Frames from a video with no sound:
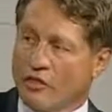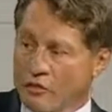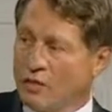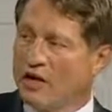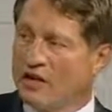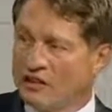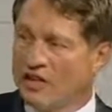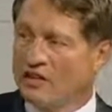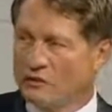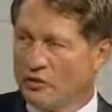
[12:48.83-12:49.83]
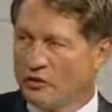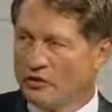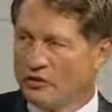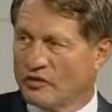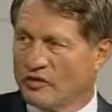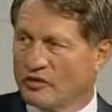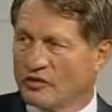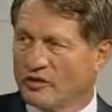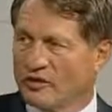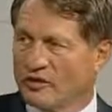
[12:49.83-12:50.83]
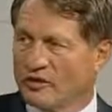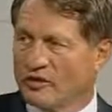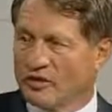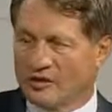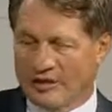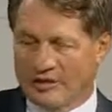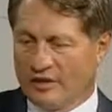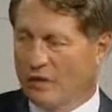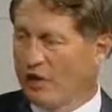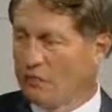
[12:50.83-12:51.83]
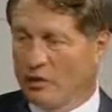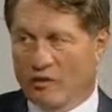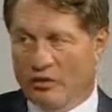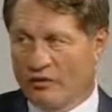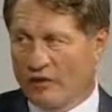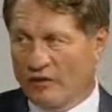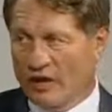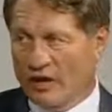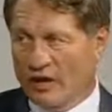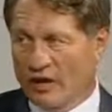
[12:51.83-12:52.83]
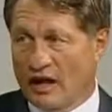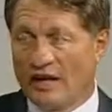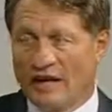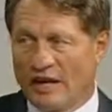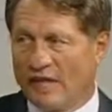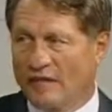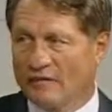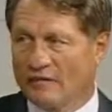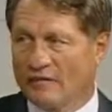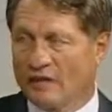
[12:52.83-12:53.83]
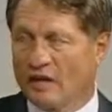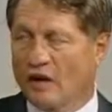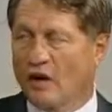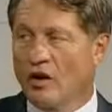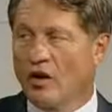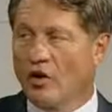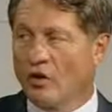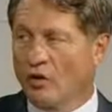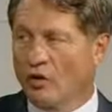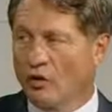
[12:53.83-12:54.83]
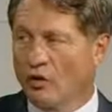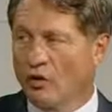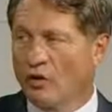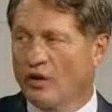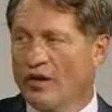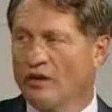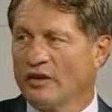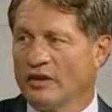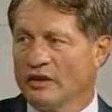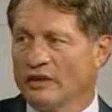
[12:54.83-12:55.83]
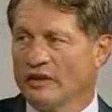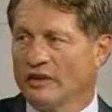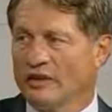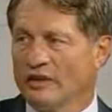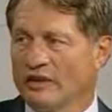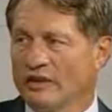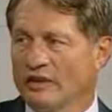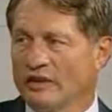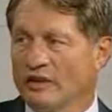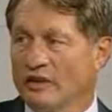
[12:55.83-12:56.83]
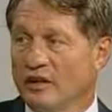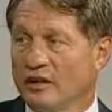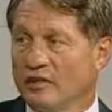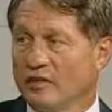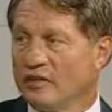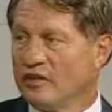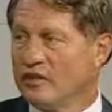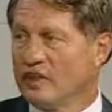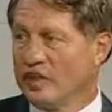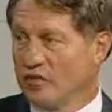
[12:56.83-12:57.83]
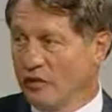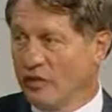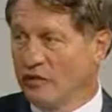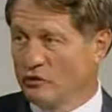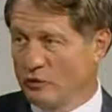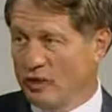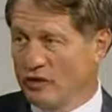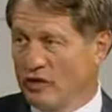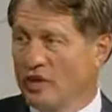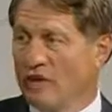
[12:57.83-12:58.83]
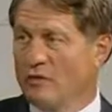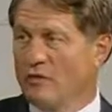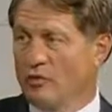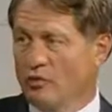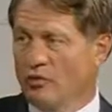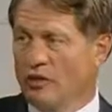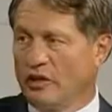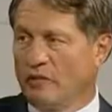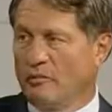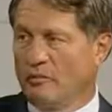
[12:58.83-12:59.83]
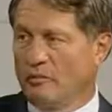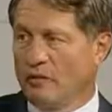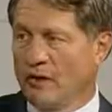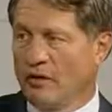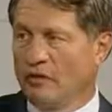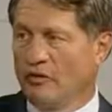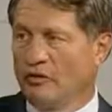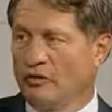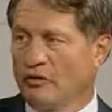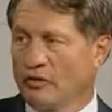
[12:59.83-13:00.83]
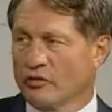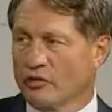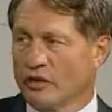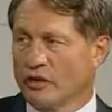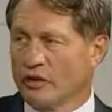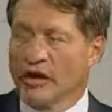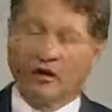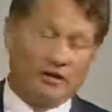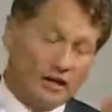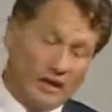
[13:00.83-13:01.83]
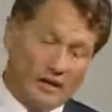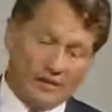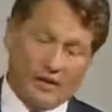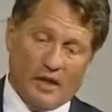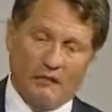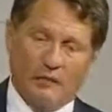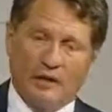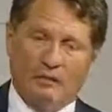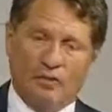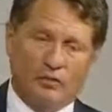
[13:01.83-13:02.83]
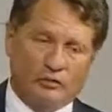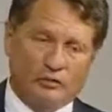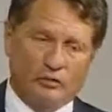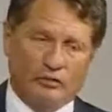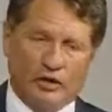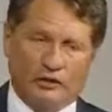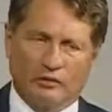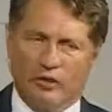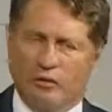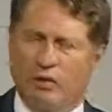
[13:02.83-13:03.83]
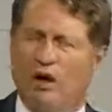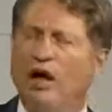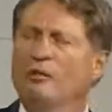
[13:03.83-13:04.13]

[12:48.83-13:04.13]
3 teaspoons of Moringa Oleifera a day are all that are needed to successfully treat protein malnutrition. Now, people say all the time, well,